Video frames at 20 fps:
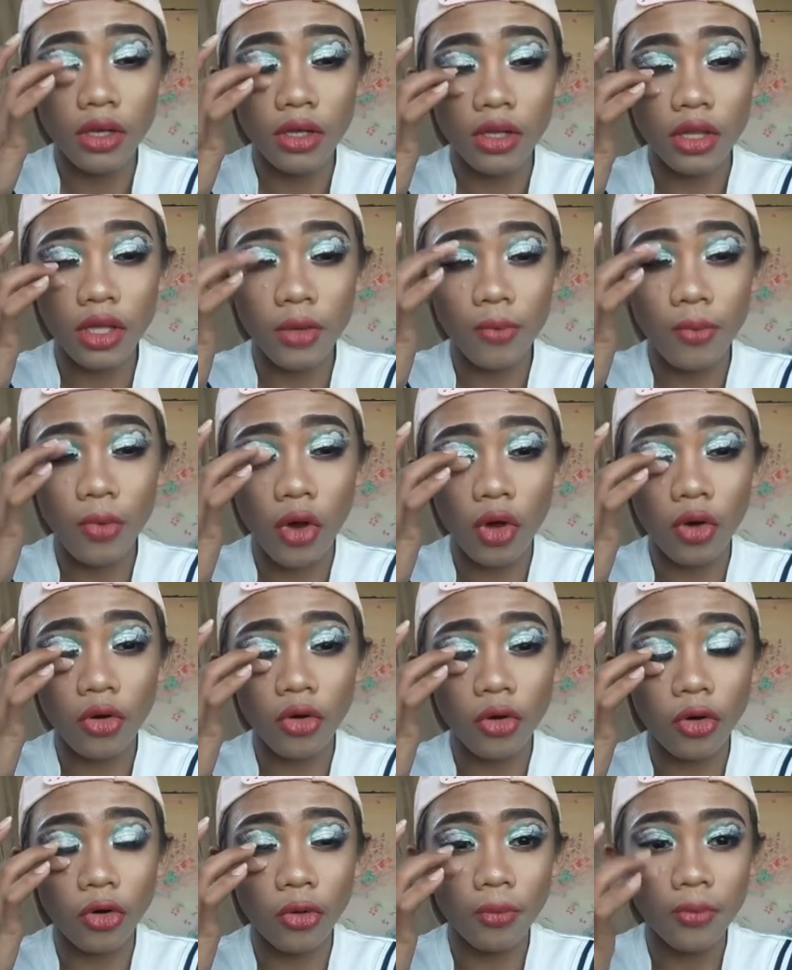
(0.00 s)
hindi po
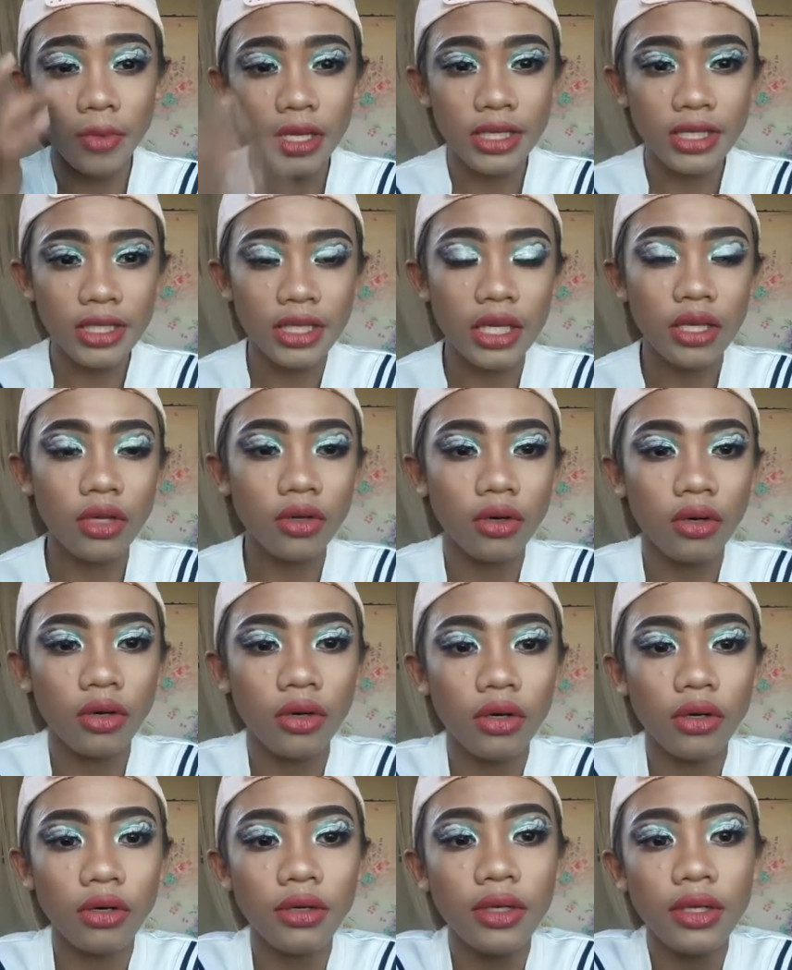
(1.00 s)
ako busy,
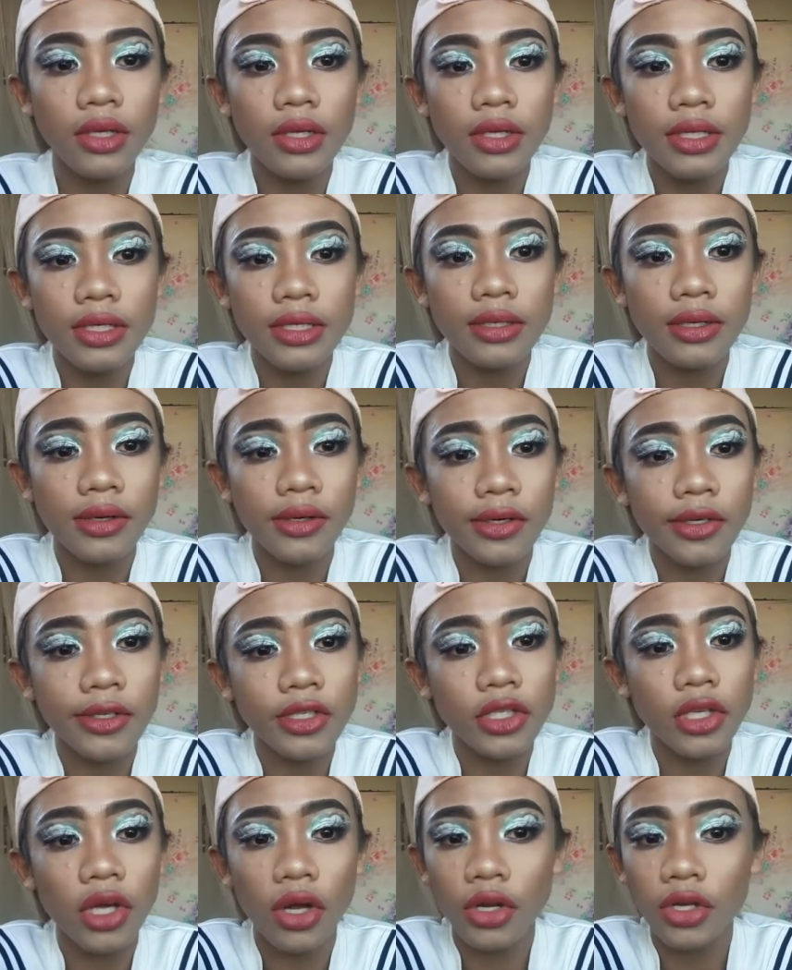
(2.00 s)
no? So,
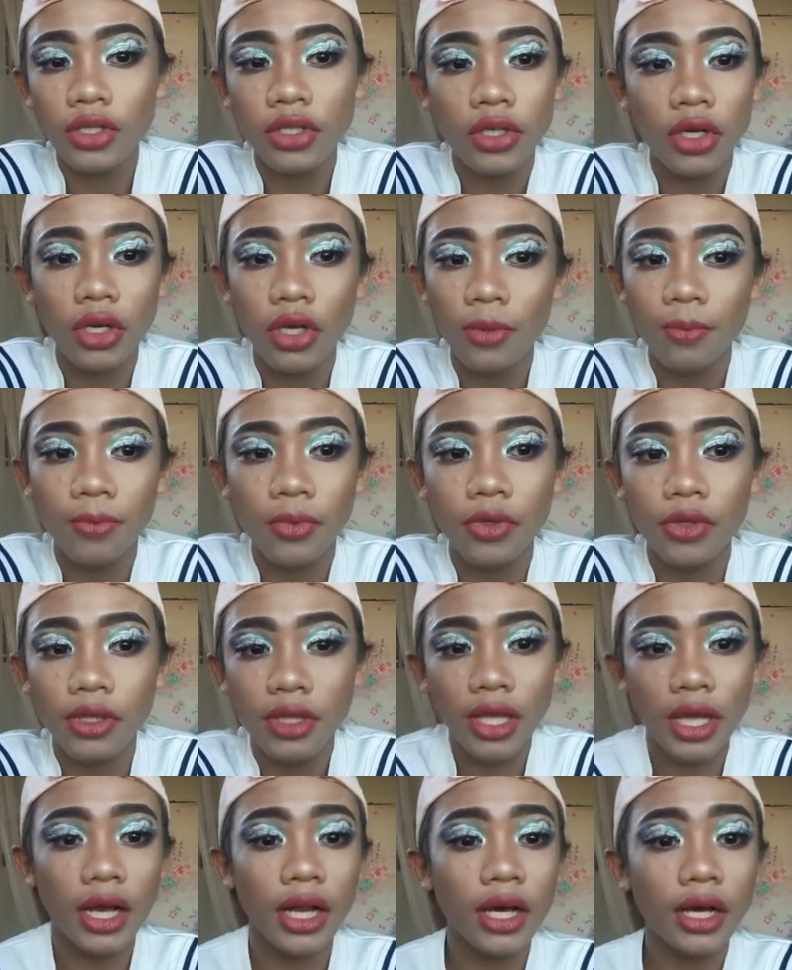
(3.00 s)
sorry po
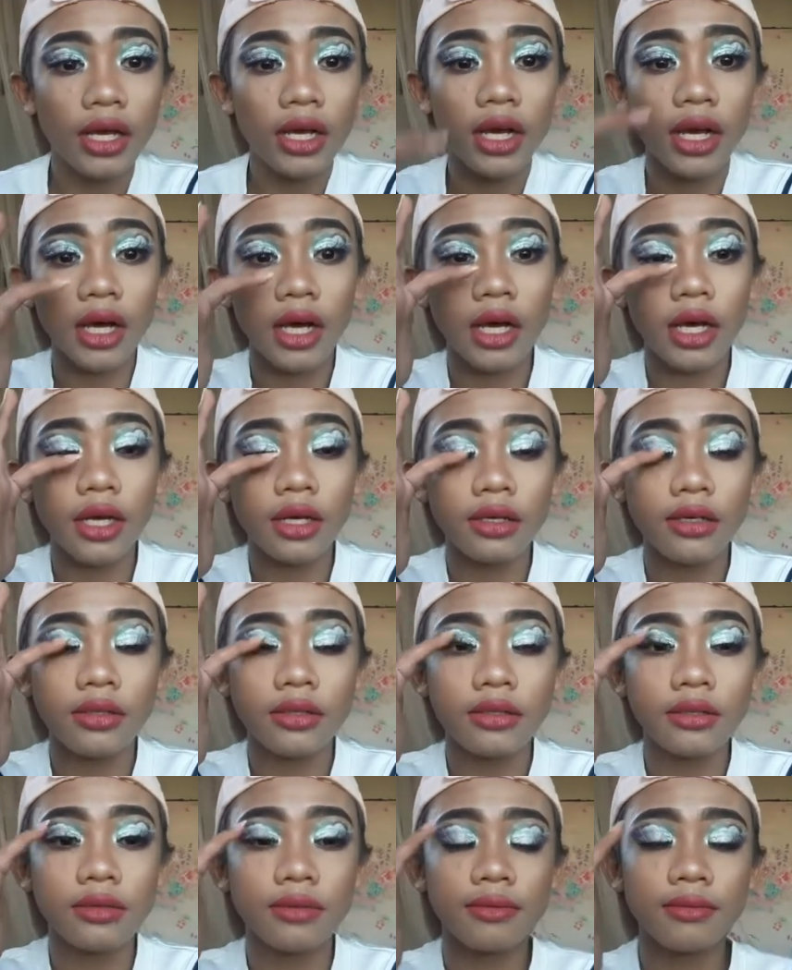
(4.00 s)
talaga.
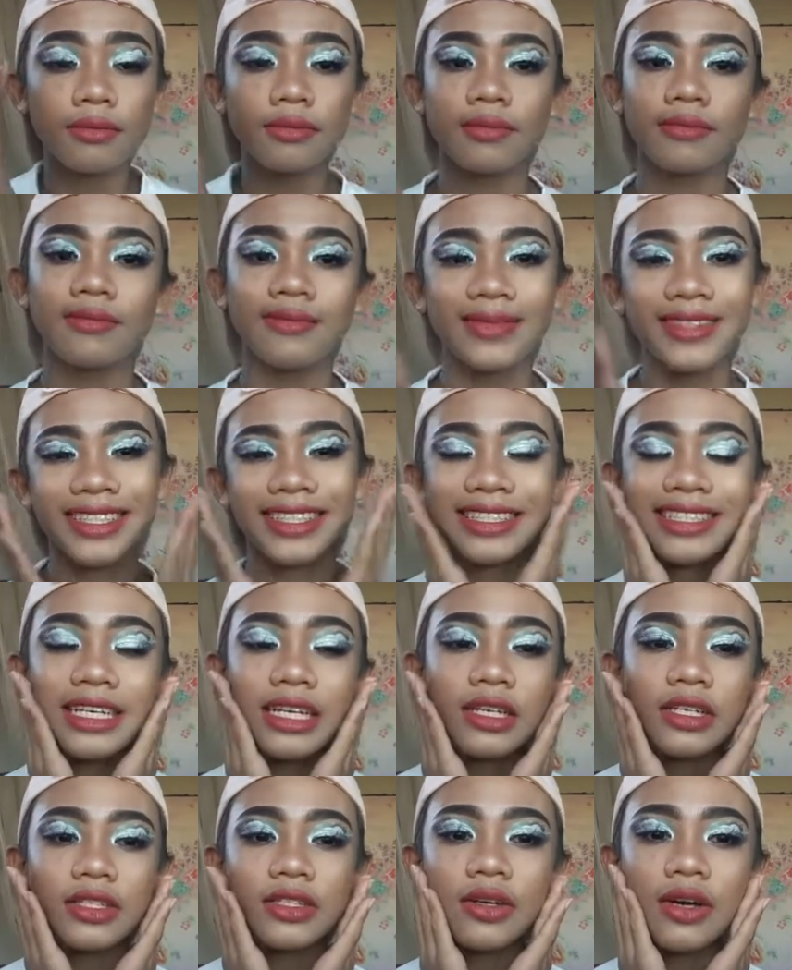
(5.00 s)

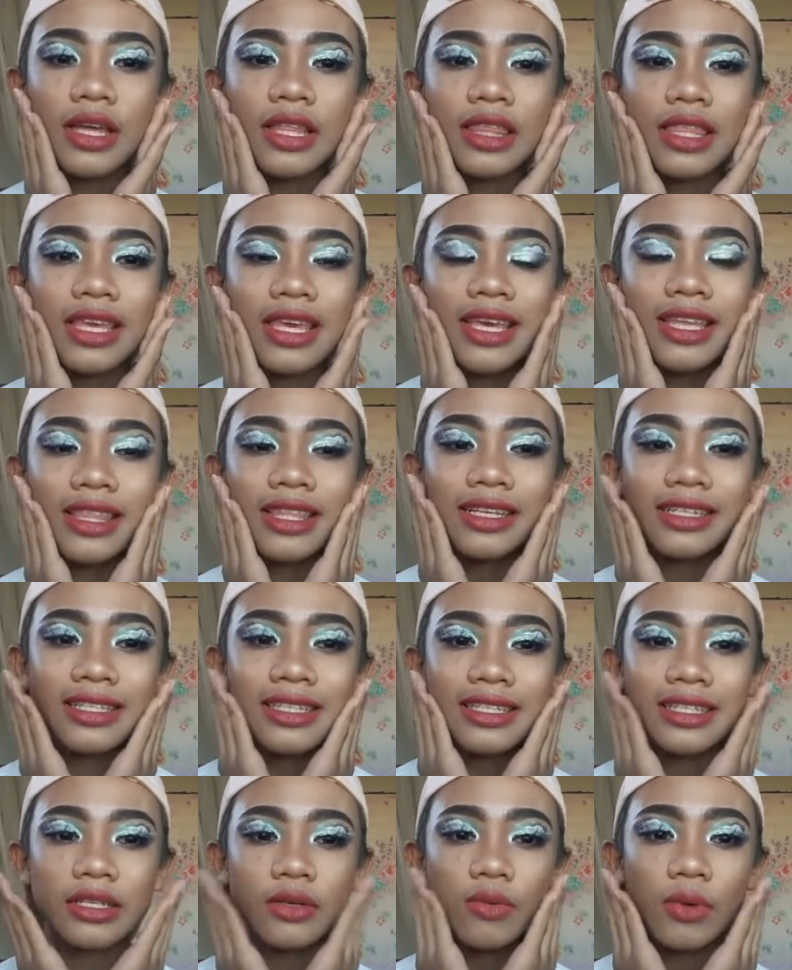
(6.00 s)
So, I think
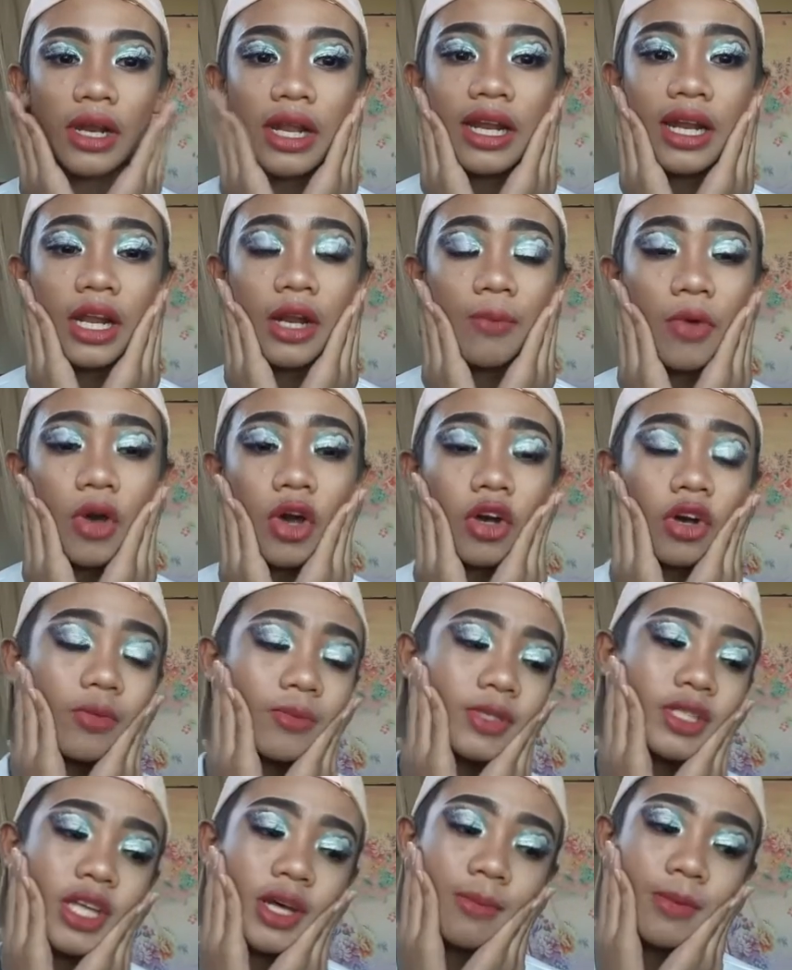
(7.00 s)
wala na rin po ako
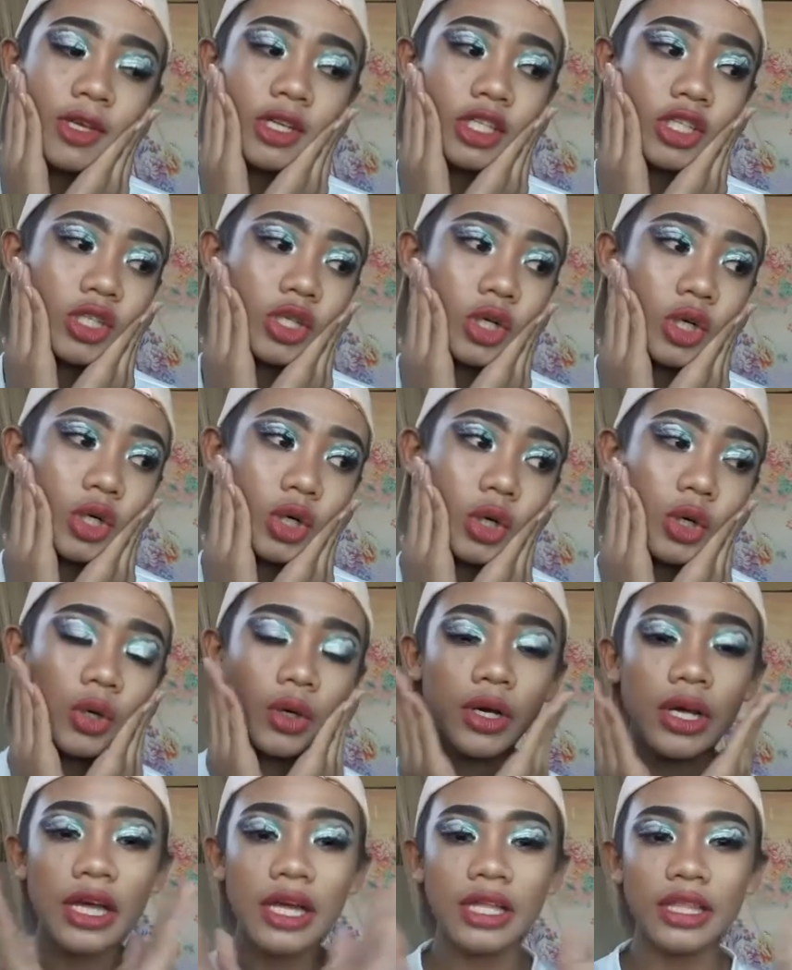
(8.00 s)
masabi. So,
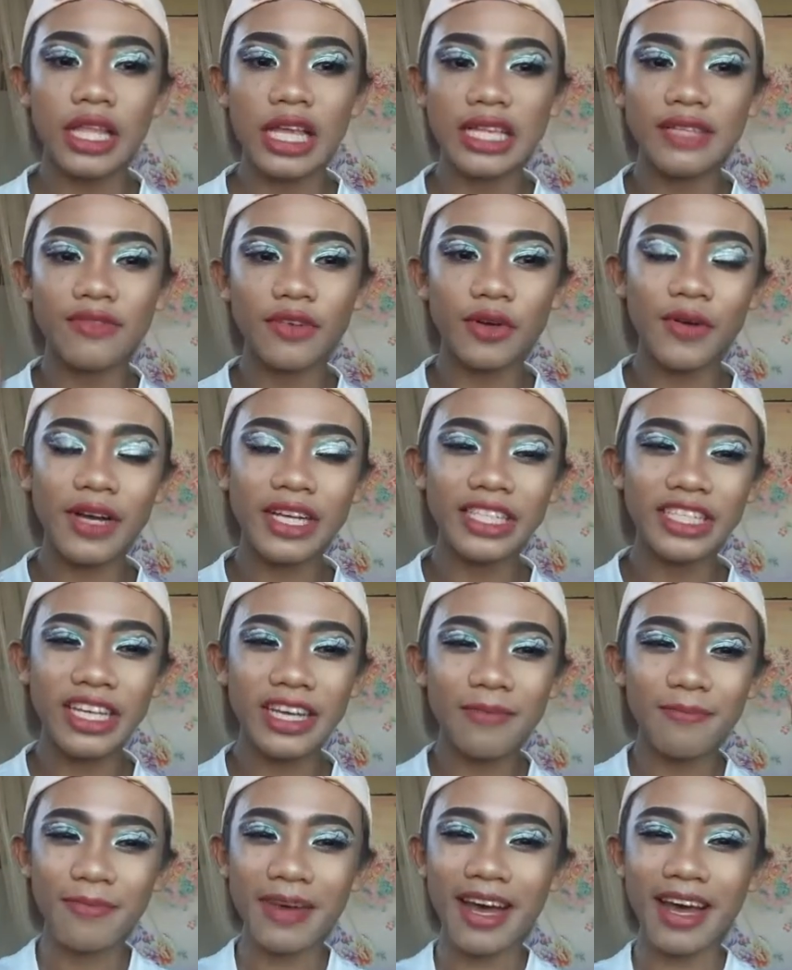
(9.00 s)
thanks for
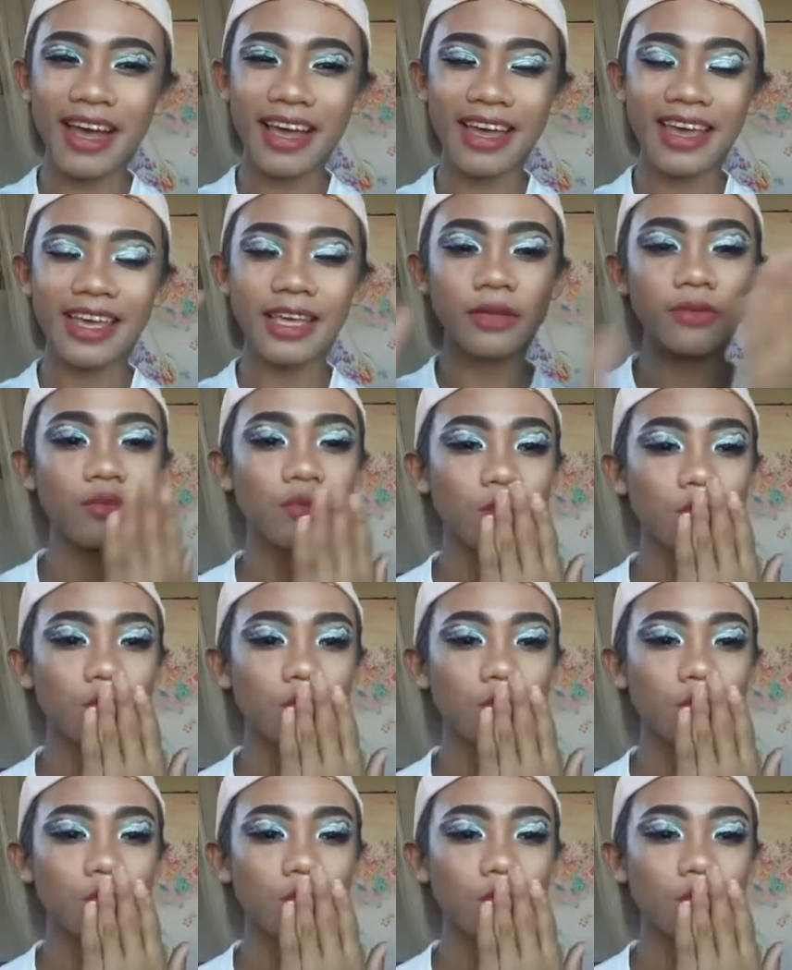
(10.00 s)
watching. Bye!